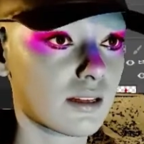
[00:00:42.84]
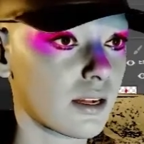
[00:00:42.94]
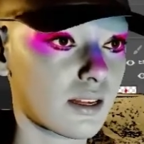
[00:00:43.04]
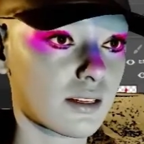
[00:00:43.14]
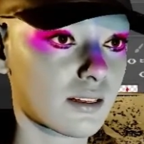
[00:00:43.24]

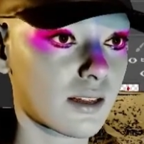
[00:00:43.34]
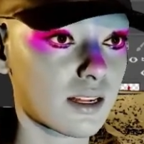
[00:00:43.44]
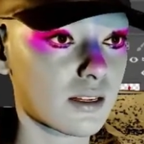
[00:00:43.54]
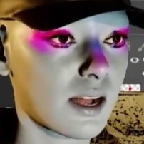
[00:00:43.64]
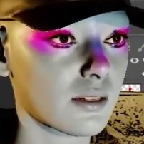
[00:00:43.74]
Just save
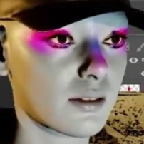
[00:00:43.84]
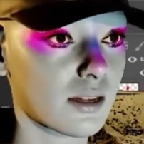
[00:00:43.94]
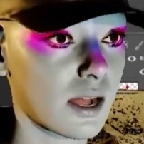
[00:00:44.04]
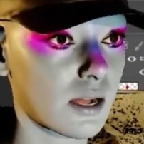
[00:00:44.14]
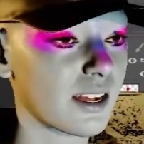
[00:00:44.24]
that image
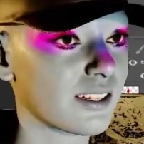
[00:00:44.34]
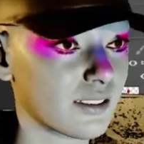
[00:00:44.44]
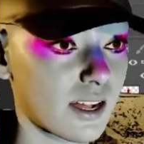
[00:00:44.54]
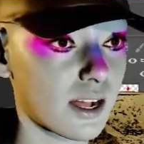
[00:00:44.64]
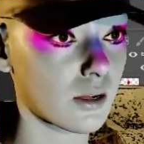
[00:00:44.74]
out as a
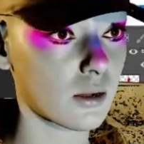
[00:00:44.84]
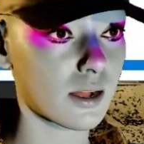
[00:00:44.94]
JPEG,